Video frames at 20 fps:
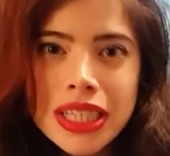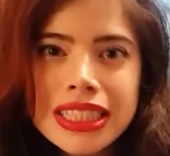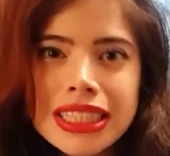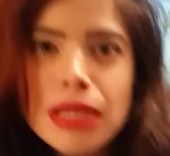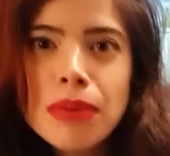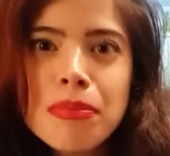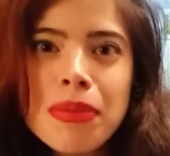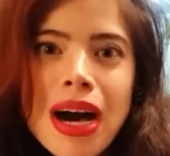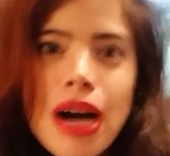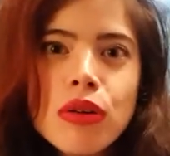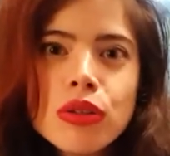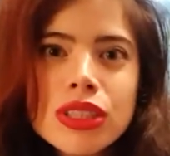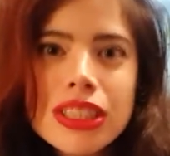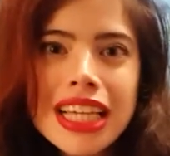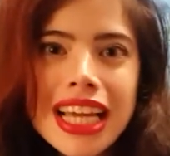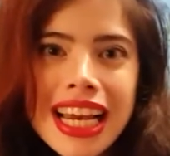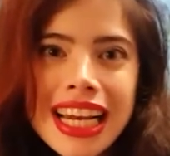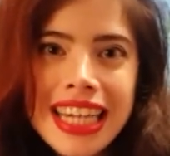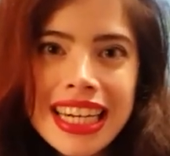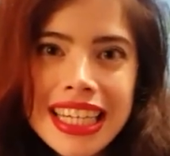It's about
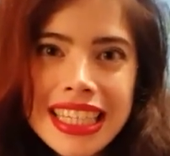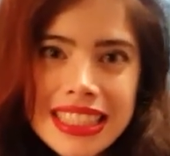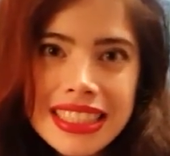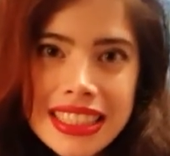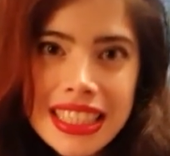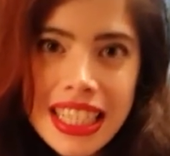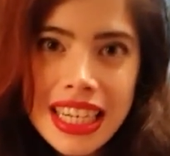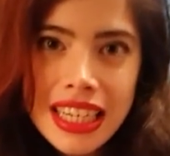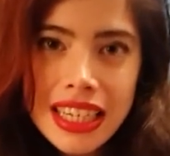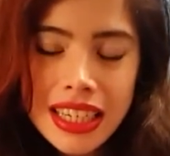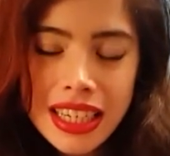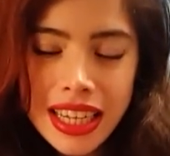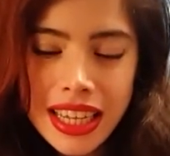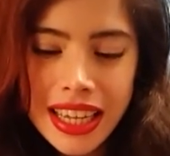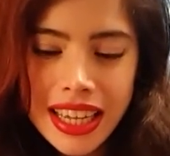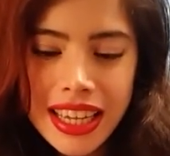a little